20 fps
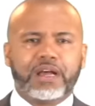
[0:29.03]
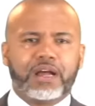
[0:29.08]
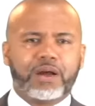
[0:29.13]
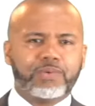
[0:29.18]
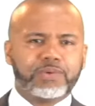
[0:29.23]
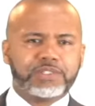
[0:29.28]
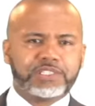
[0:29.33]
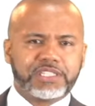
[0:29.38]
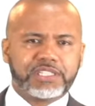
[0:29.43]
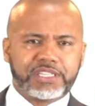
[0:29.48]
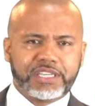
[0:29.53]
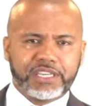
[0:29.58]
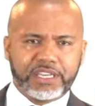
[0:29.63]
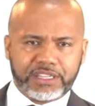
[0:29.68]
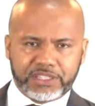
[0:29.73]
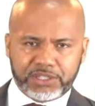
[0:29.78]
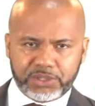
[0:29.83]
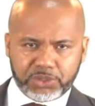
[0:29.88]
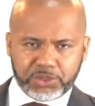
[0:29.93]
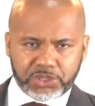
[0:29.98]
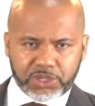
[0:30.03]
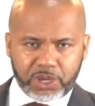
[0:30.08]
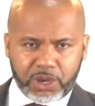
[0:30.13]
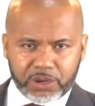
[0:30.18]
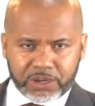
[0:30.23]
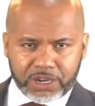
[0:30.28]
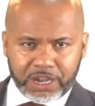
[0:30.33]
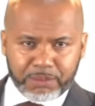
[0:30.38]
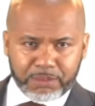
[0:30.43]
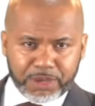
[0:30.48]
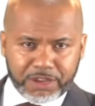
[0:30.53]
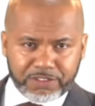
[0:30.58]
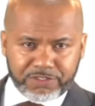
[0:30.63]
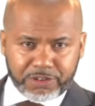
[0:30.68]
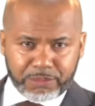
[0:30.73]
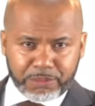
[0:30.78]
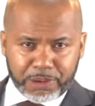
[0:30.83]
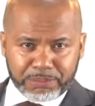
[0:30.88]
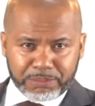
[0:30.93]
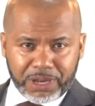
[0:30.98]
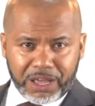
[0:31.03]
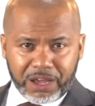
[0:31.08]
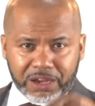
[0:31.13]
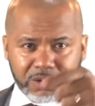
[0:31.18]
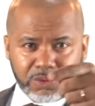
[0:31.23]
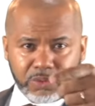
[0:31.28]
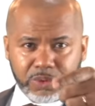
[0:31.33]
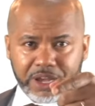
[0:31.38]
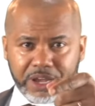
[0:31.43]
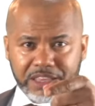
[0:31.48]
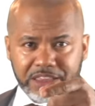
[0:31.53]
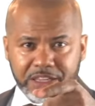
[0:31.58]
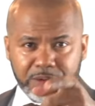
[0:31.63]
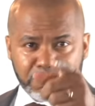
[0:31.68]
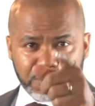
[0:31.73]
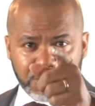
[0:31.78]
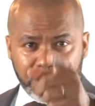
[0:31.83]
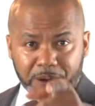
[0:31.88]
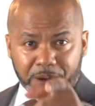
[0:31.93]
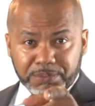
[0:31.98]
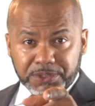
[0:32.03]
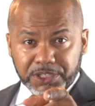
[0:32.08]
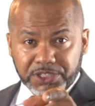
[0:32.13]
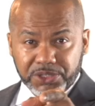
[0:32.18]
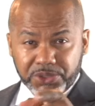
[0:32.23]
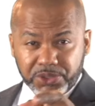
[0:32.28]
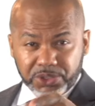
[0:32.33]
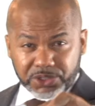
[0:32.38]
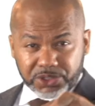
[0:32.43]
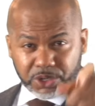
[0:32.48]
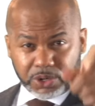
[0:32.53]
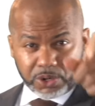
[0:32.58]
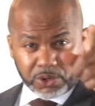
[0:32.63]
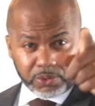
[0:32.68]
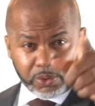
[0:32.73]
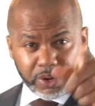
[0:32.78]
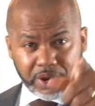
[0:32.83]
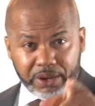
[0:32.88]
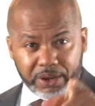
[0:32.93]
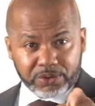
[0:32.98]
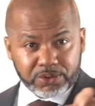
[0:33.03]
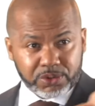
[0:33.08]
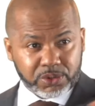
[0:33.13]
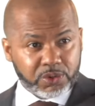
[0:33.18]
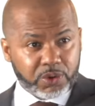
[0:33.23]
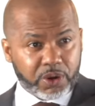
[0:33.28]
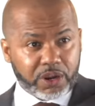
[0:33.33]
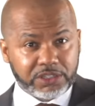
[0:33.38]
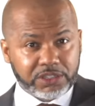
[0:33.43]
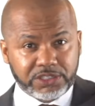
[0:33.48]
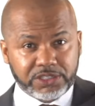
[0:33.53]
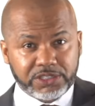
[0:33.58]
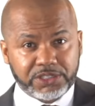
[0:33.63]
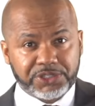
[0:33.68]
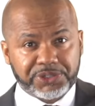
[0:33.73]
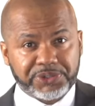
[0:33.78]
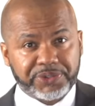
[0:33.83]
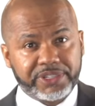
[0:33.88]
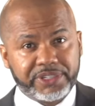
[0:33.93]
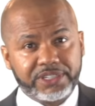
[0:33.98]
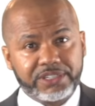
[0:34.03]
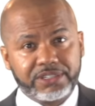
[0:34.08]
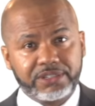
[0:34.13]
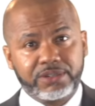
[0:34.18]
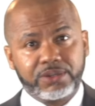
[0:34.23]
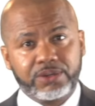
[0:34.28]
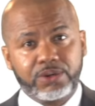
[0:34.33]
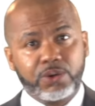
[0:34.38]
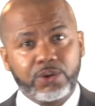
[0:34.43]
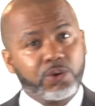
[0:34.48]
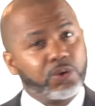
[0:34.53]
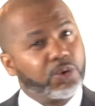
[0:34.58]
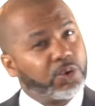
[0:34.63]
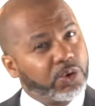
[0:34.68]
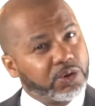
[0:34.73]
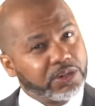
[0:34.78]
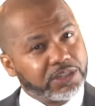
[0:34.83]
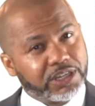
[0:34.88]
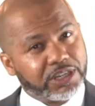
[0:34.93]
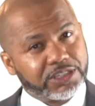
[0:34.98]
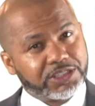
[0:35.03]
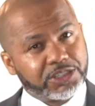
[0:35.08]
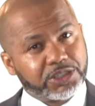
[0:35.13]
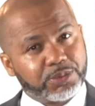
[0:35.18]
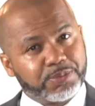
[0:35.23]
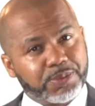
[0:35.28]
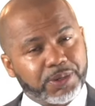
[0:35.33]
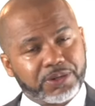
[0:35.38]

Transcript: I was the kid you saw coming from a block away that prompted you to turn around or cross the street or clutch your